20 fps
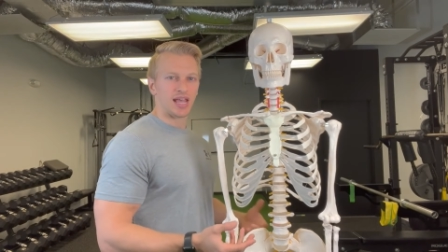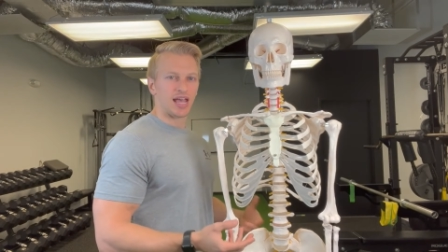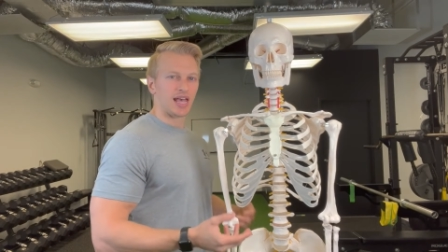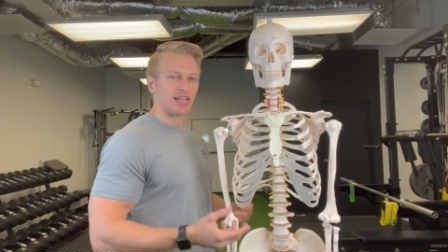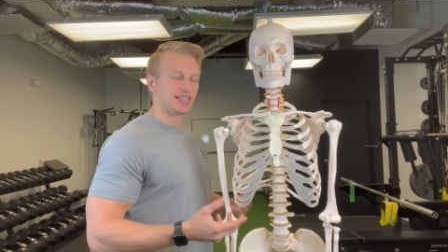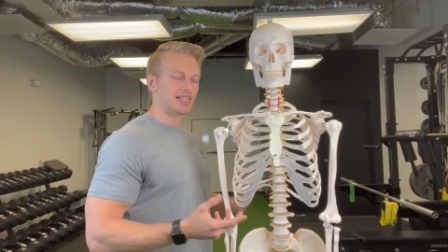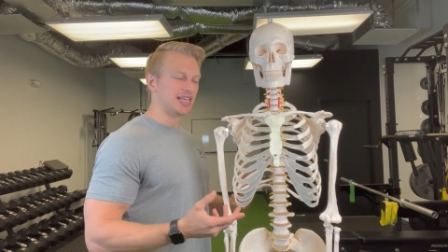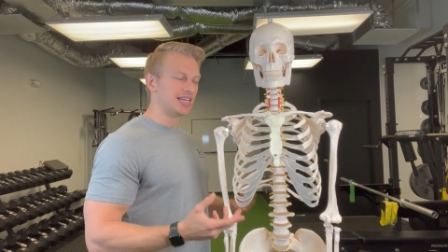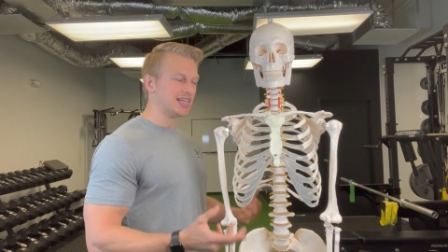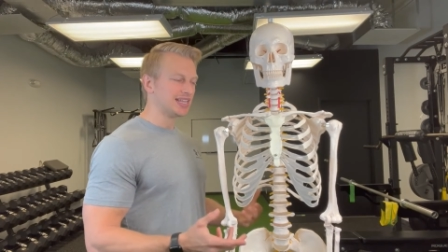
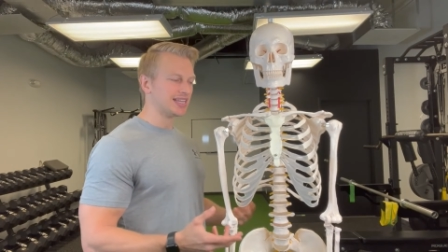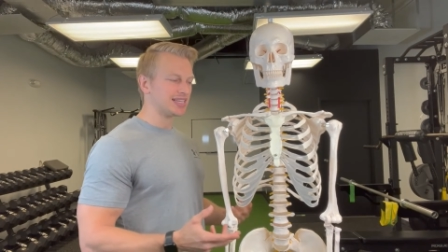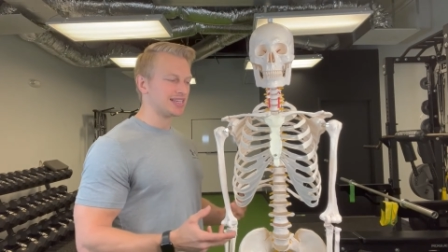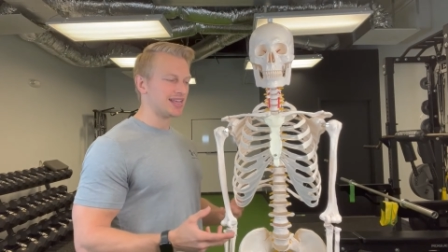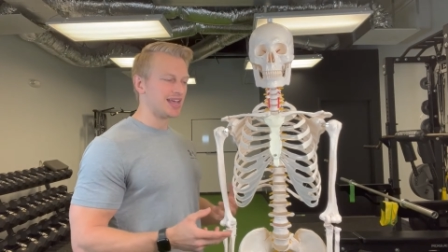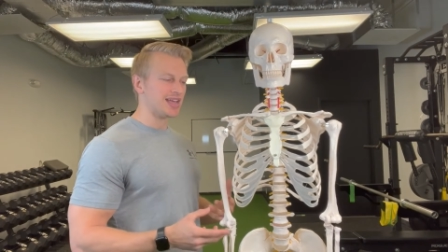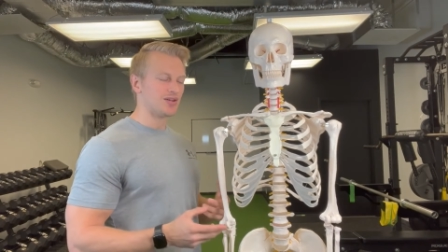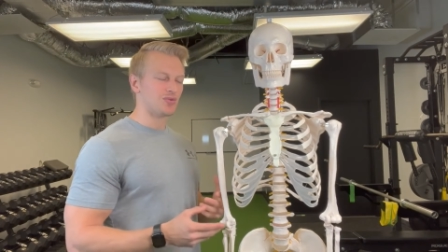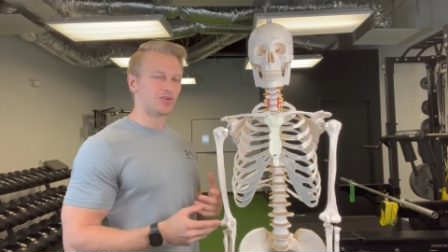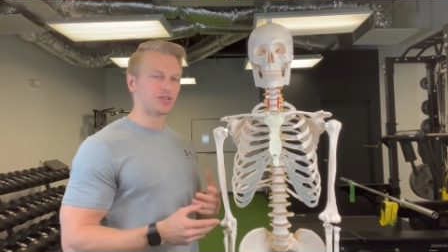At the end of the
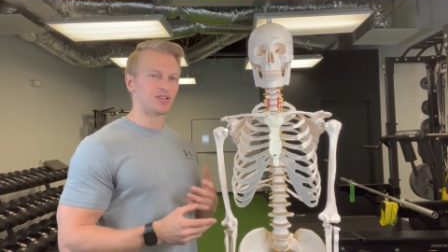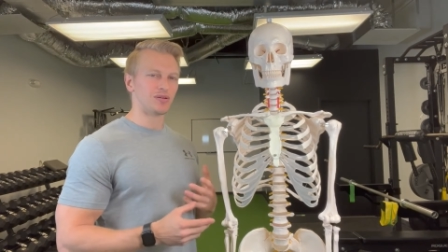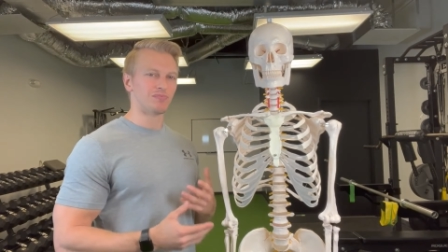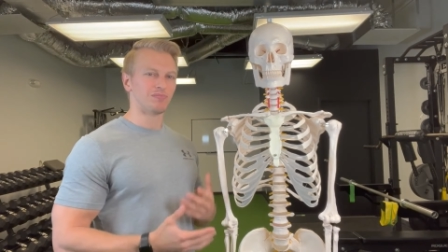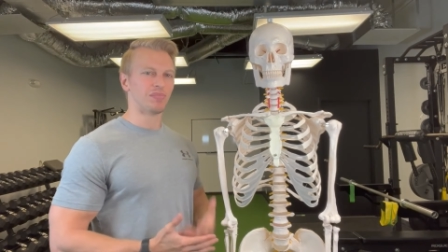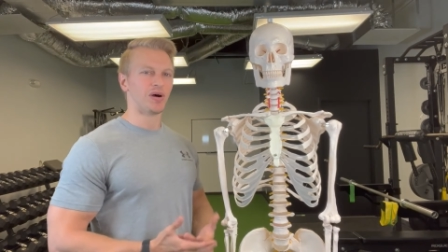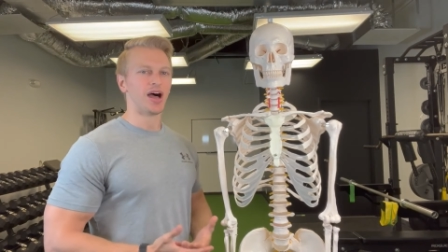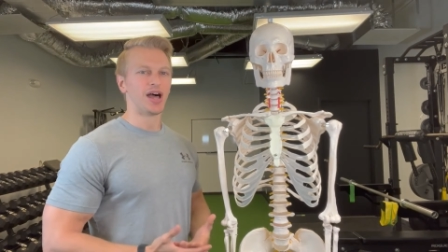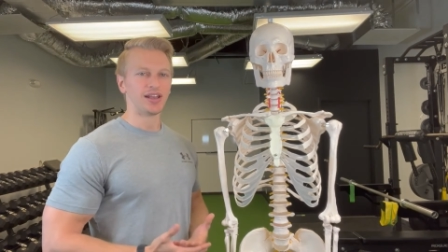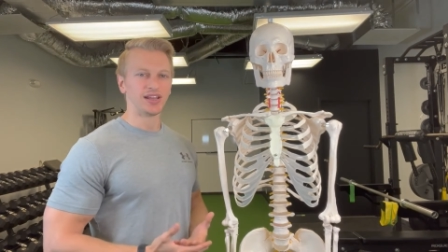day, when the
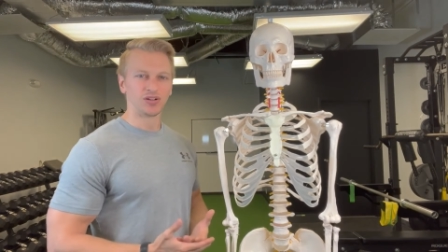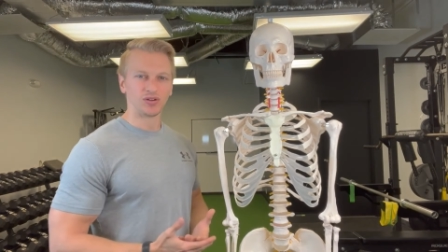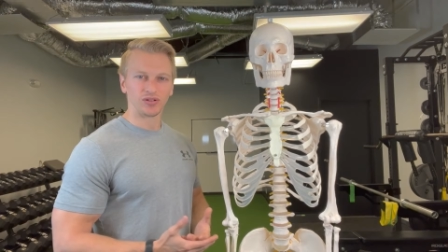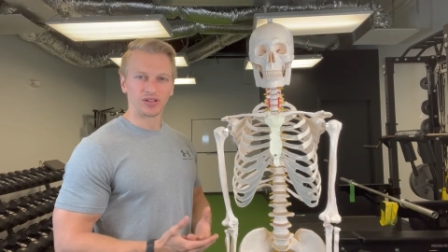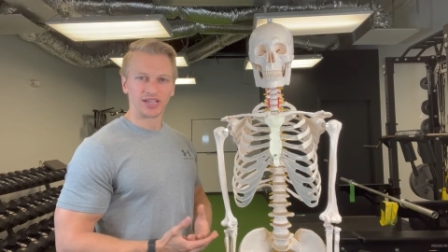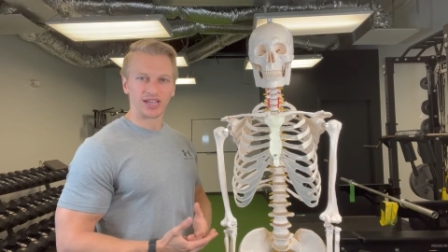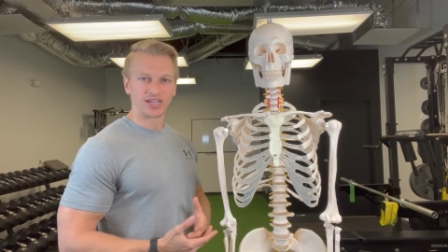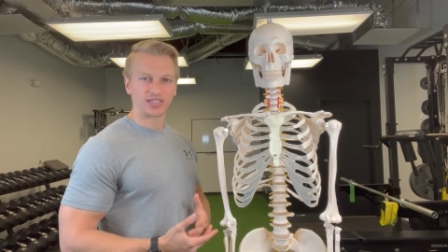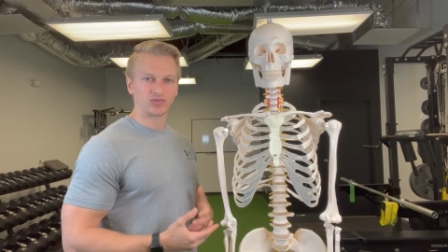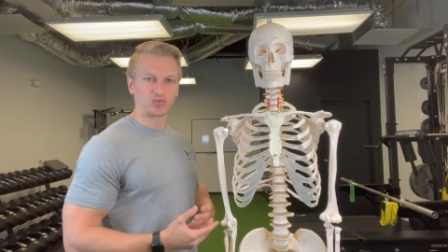body
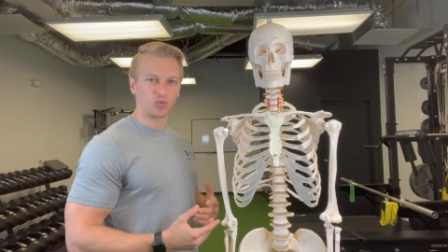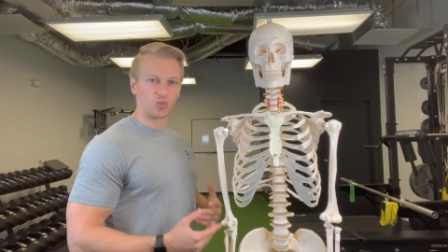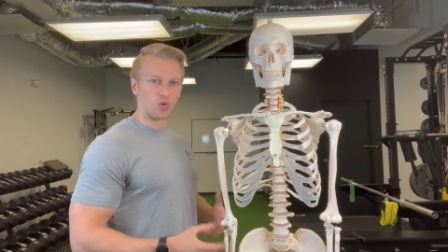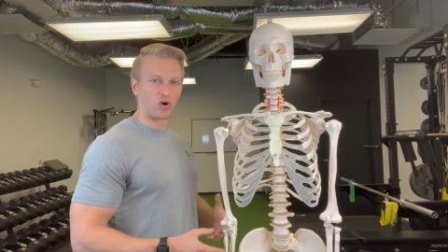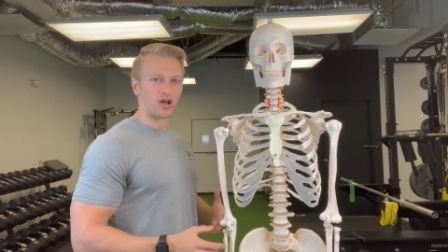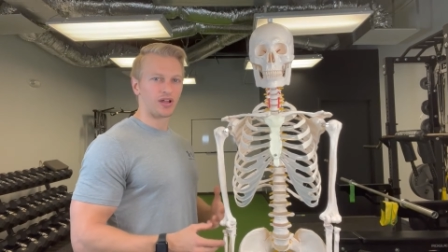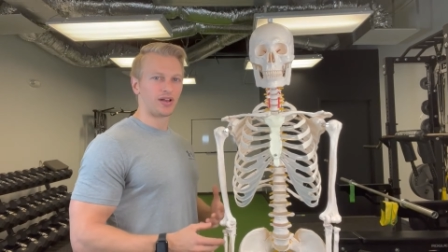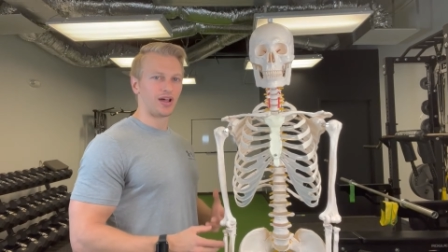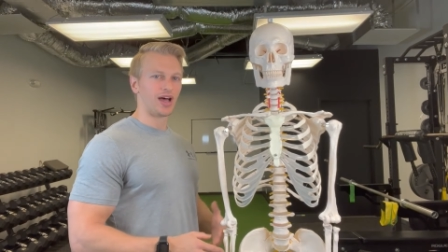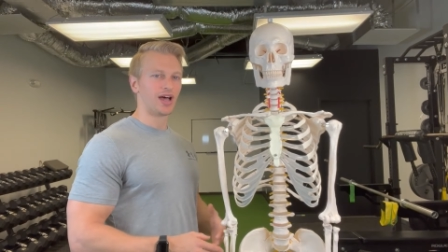only has
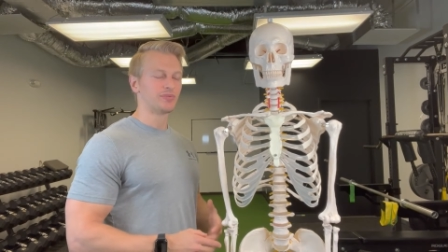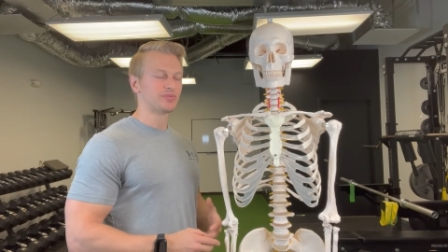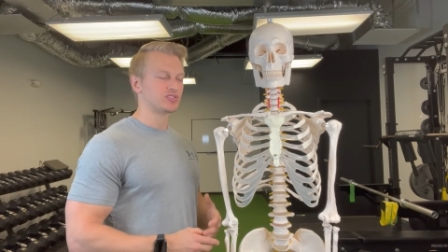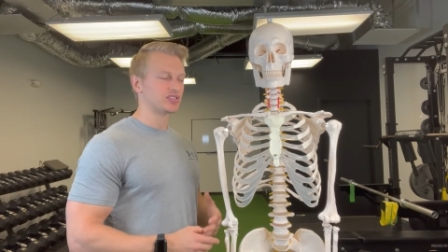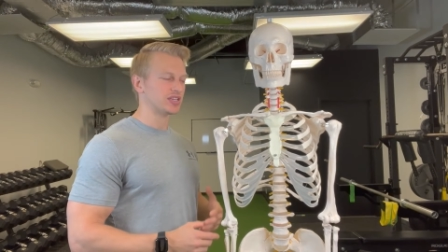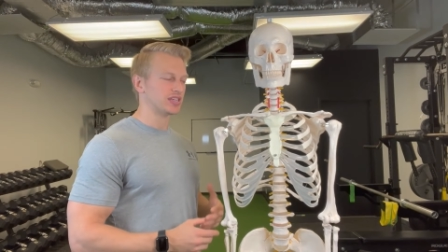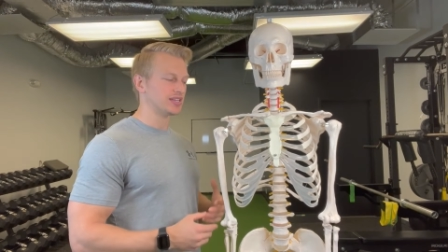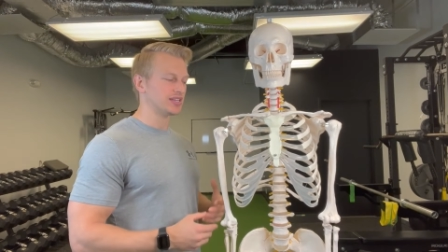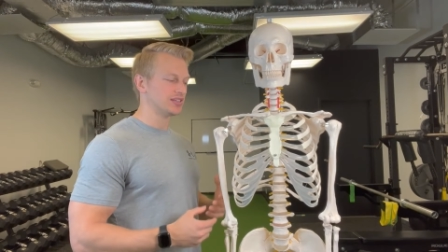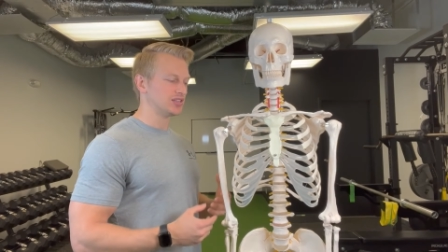one
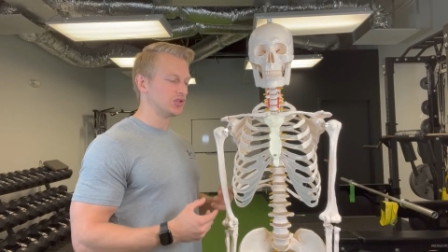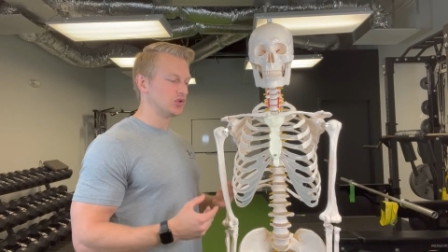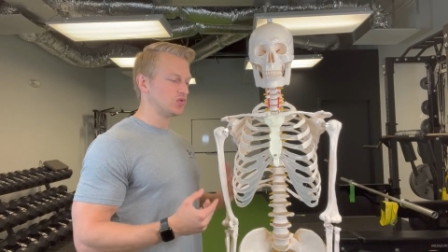option,